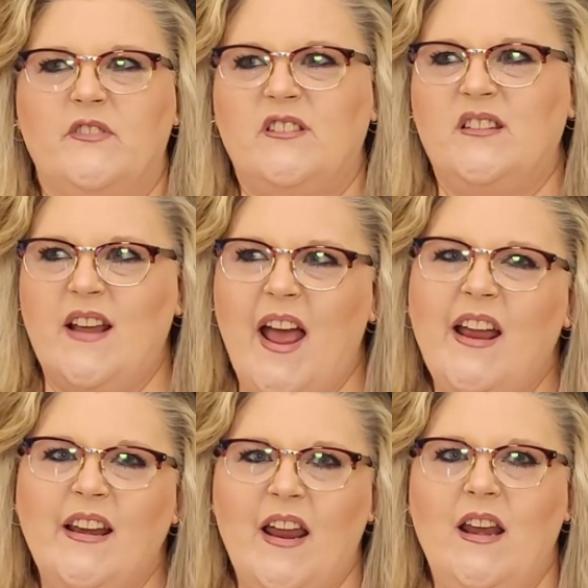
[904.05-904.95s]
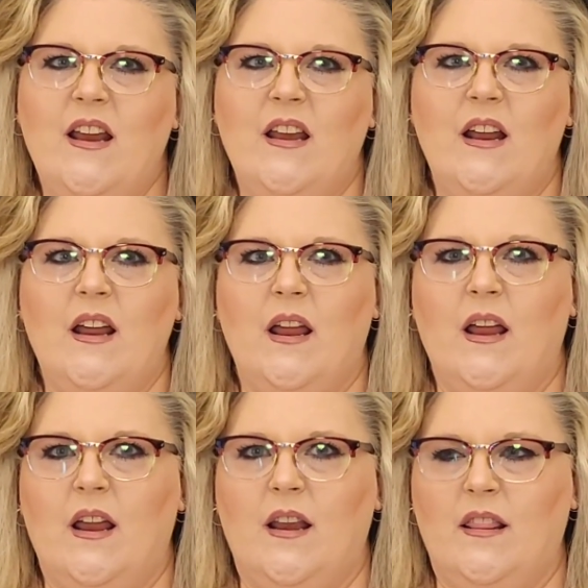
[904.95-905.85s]
stagnated
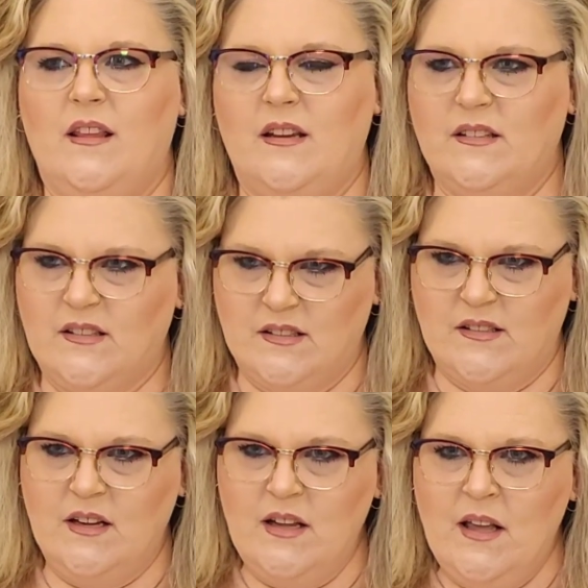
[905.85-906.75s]
in this,